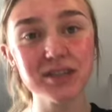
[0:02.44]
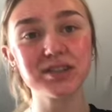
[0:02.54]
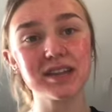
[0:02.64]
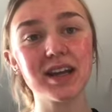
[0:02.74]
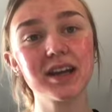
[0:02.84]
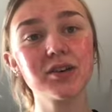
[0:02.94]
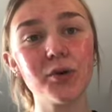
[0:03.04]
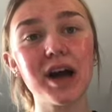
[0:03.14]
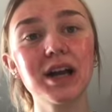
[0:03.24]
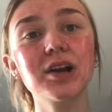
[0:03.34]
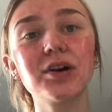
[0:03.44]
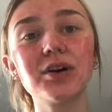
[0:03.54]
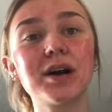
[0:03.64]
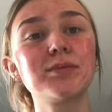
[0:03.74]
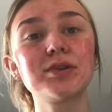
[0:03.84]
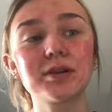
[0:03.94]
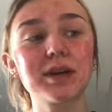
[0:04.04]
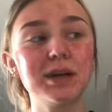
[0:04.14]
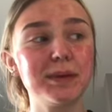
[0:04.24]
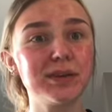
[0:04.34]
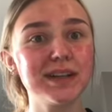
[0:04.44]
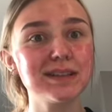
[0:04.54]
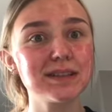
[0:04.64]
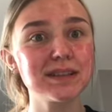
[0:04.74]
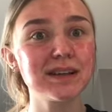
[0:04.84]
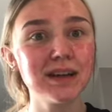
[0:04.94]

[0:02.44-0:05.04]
stinging quite a lot, I'm, I'm gonna be honest.